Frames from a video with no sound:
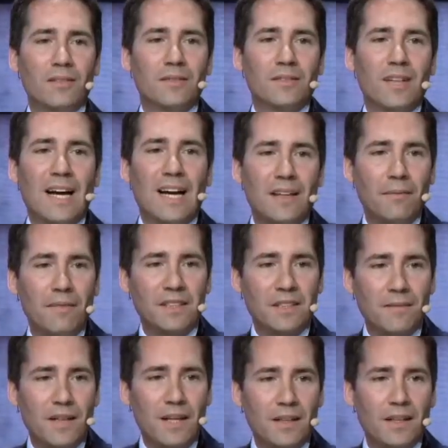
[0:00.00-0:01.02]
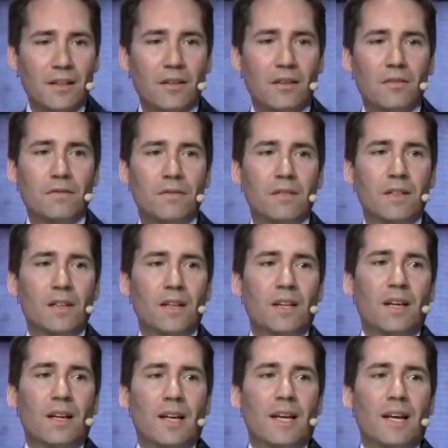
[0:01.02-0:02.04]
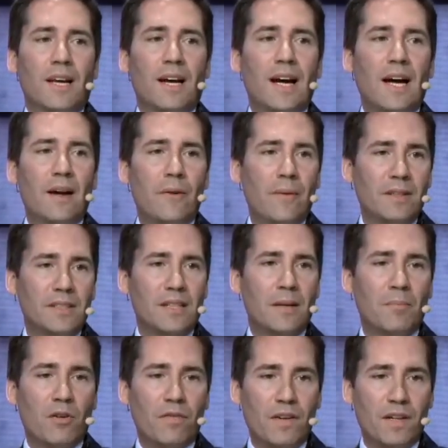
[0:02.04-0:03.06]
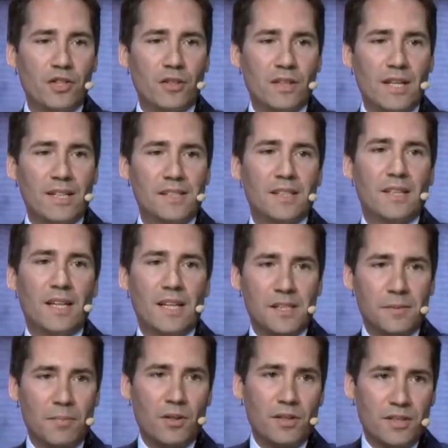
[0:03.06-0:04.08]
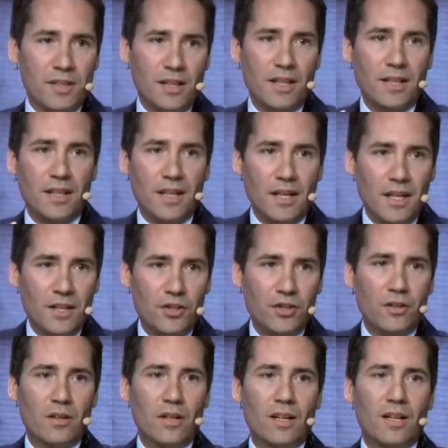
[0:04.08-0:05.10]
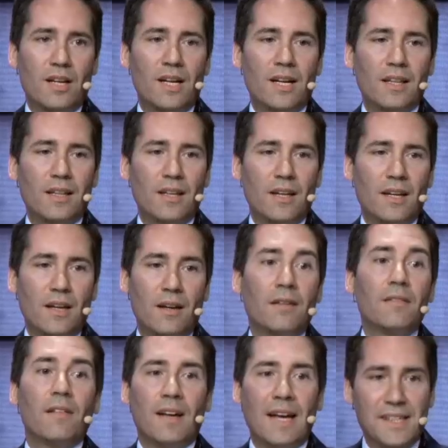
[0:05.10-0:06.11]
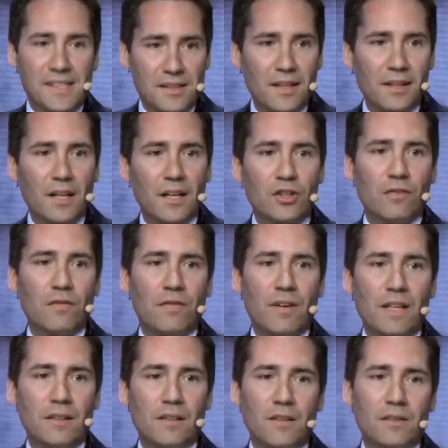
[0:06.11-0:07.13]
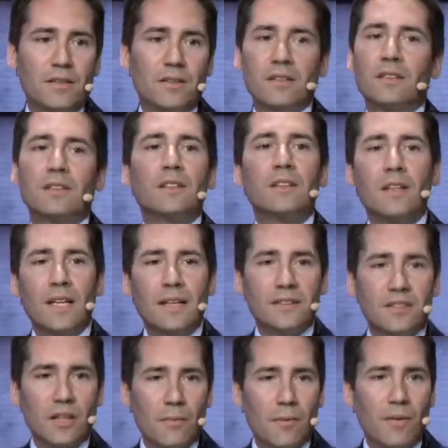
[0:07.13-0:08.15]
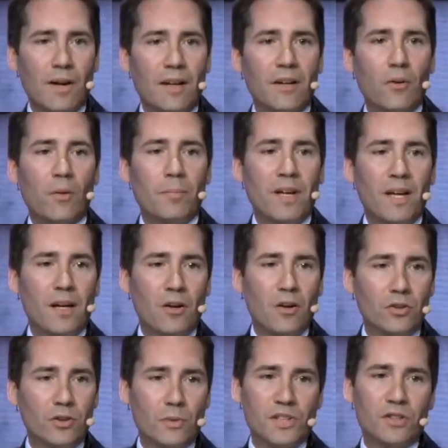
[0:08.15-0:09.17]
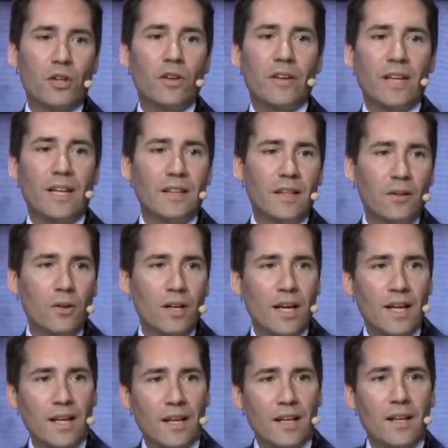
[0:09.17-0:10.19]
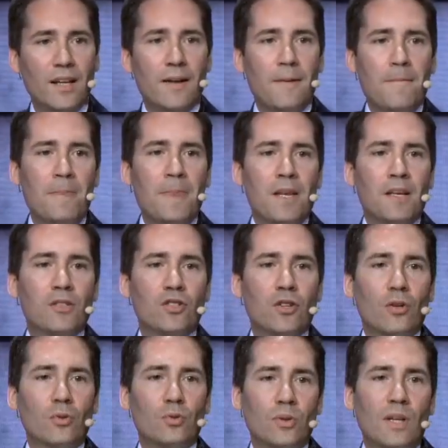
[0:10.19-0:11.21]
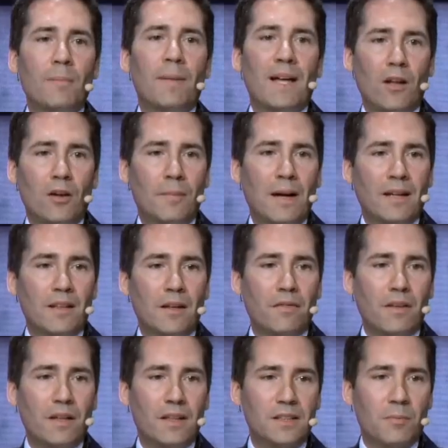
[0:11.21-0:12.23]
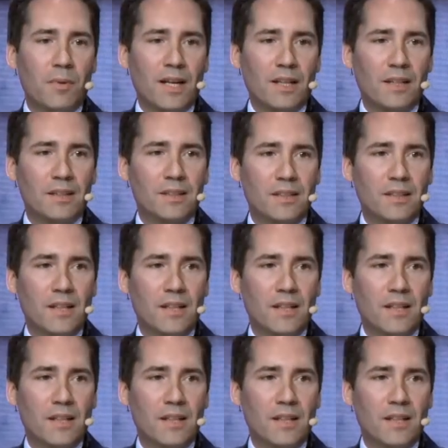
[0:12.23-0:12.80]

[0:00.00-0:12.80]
had the visibility of hiring some professionals, experts in litigation, and ex-litigation funders in several European countries other than the UK, so to develop actively this practice.